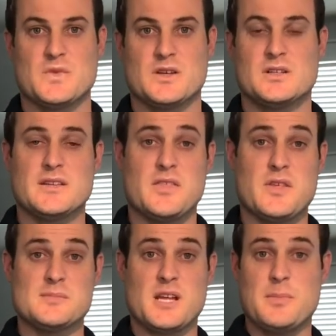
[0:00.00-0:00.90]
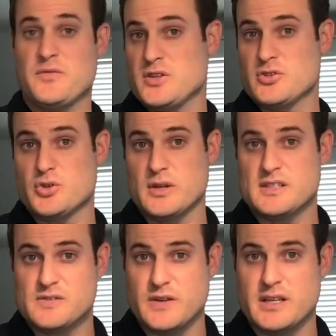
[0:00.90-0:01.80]
Click the thumbs up if you enjoyed
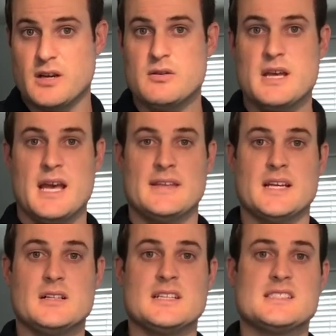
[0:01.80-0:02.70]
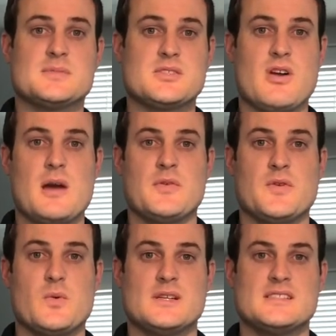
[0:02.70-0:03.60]
this video, and then click subscribe if
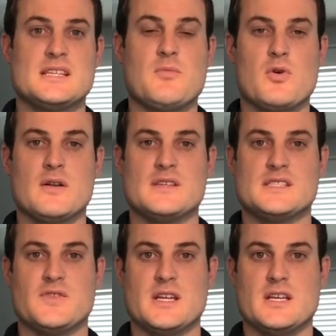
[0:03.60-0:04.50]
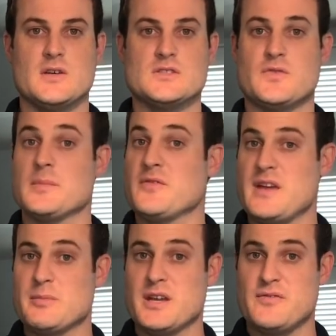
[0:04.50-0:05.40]
you want to see more of these videos from the
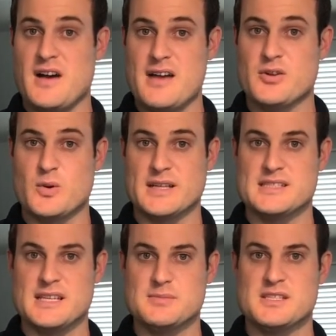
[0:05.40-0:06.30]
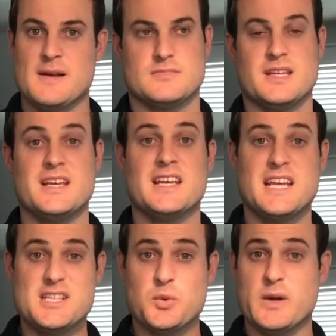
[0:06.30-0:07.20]
Family of 5 Quick Tips.
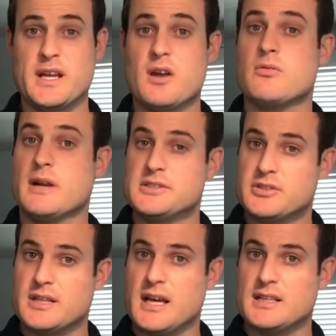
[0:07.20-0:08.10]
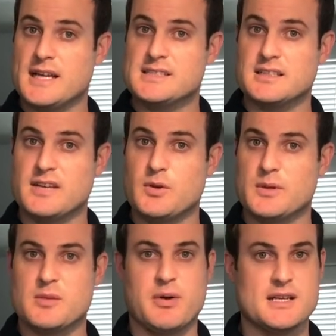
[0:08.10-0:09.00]
Each week, Rachel and I like to leave you
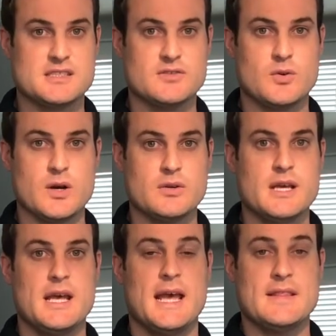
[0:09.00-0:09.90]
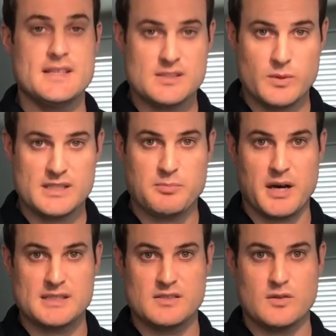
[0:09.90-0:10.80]
with a positive quote, and this week's
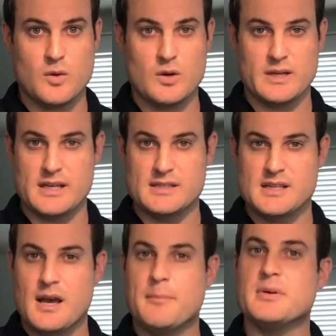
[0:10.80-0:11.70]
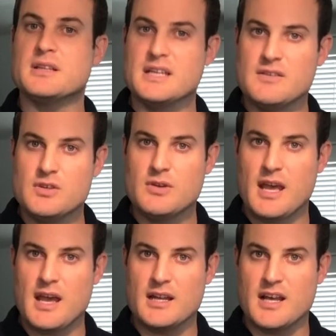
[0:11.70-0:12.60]
positive quote is, "Believe you
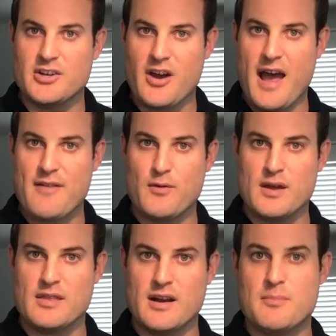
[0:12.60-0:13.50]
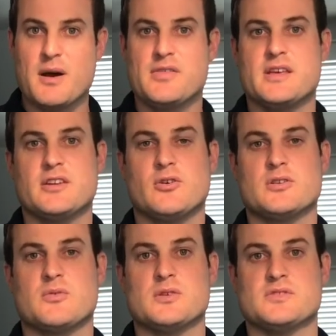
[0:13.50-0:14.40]
can and you're halfway there" by
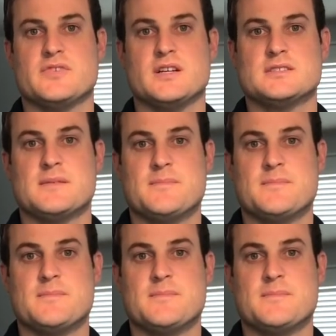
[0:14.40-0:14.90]
Theodore Roosevelt.